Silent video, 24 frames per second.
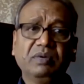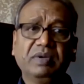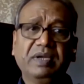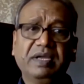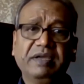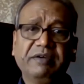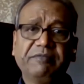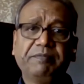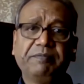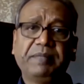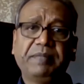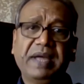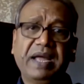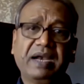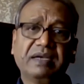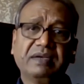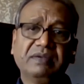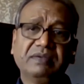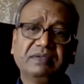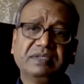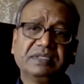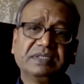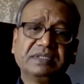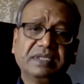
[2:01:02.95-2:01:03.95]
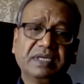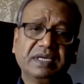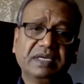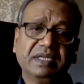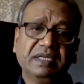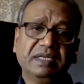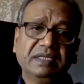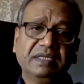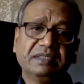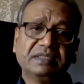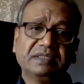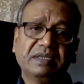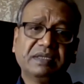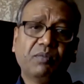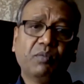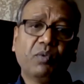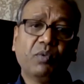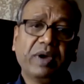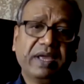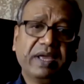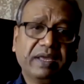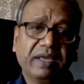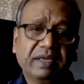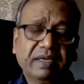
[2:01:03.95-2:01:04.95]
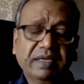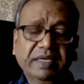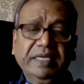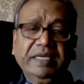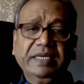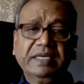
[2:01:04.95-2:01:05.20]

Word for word: to give back to the city in some way.